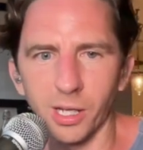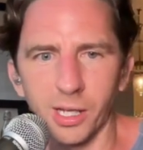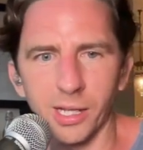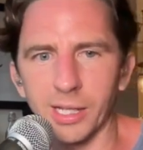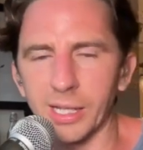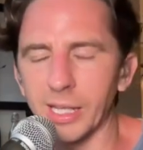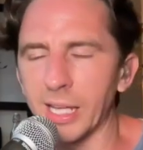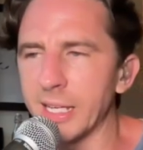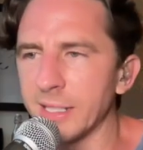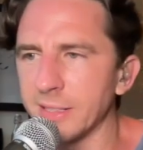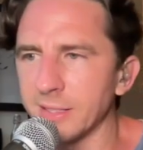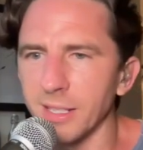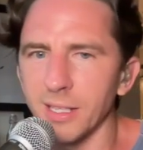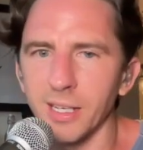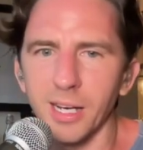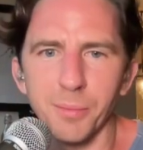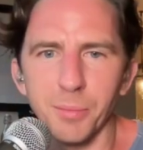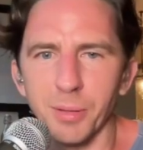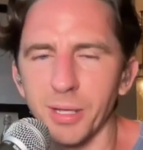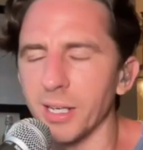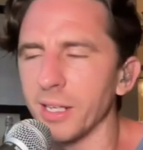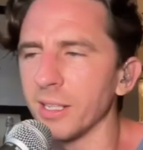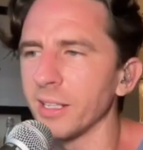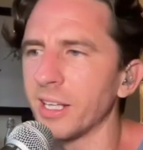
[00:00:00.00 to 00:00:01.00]
Clayton, I
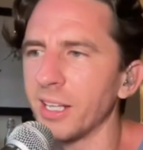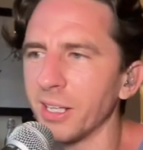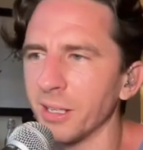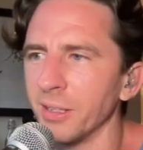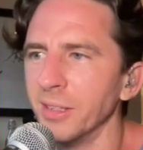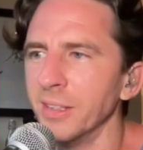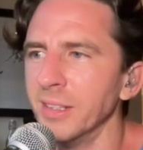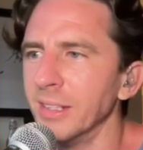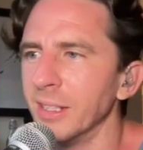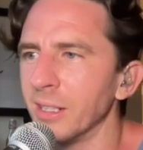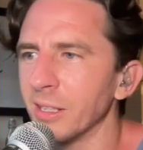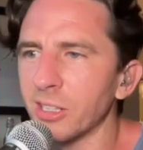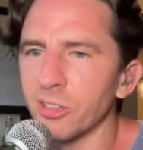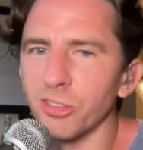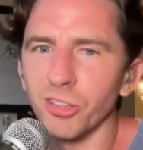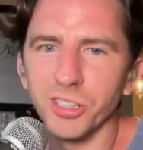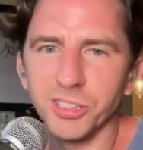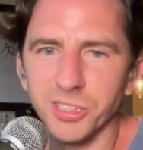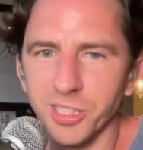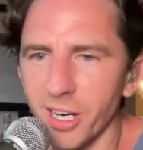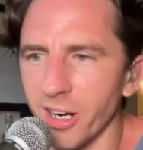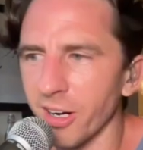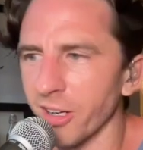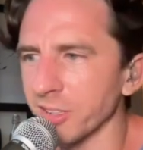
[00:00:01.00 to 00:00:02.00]
mean,
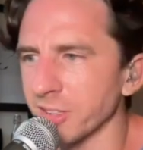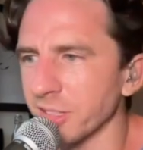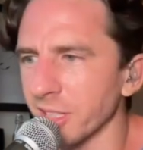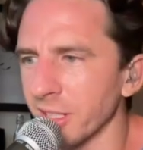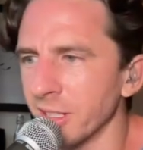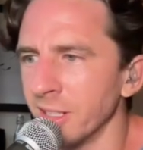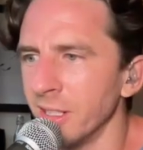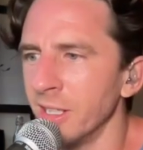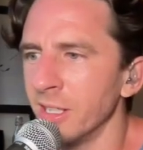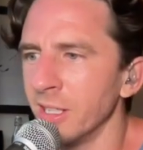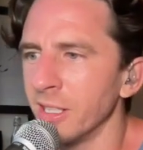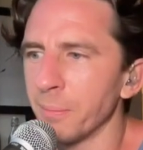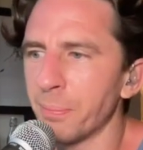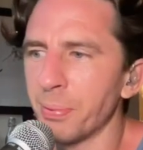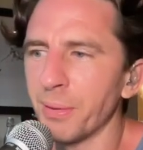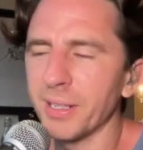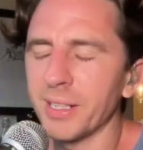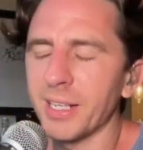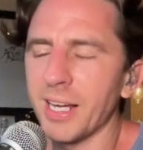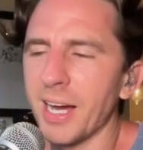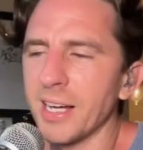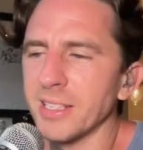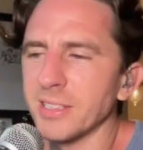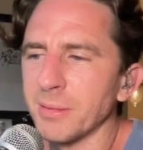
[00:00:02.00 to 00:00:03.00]
Chris Harrison, you
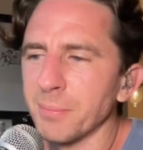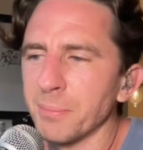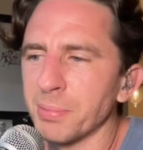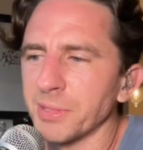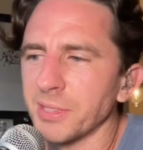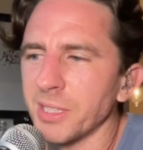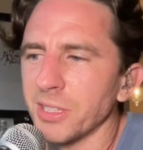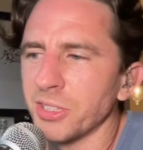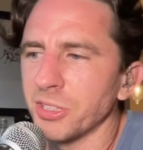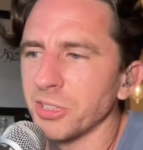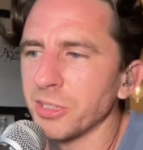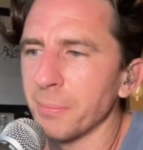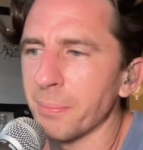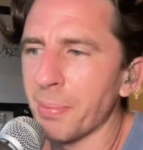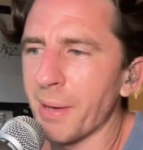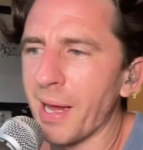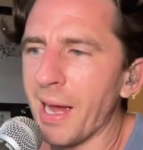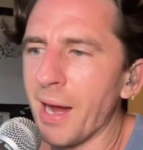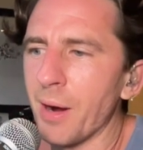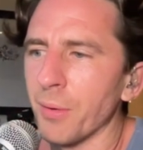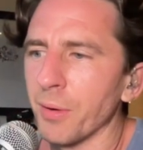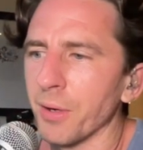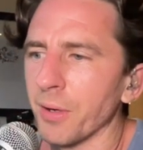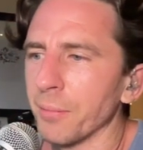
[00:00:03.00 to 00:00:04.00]
put guys in positions of
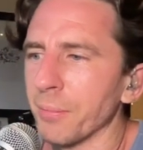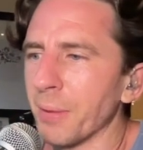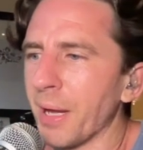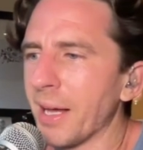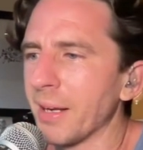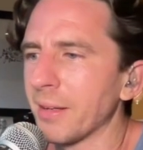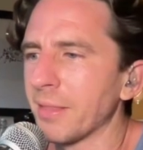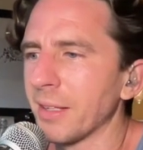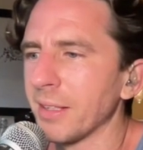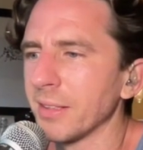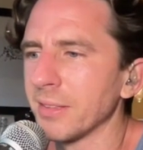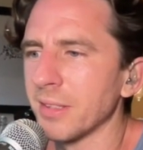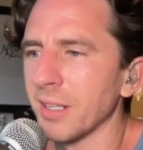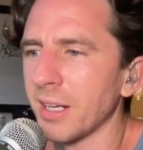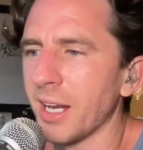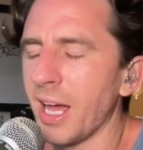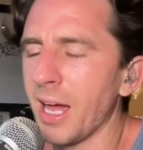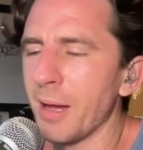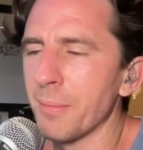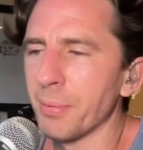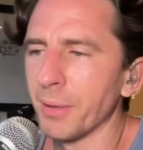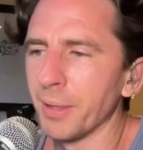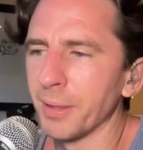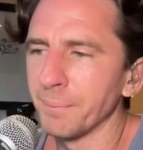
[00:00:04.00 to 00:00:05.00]
power, bad things can
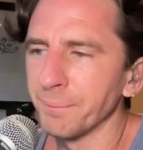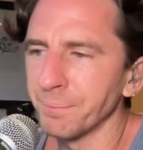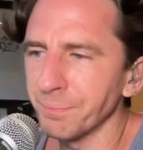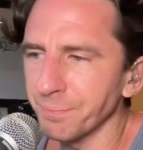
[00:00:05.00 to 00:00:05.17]
happen.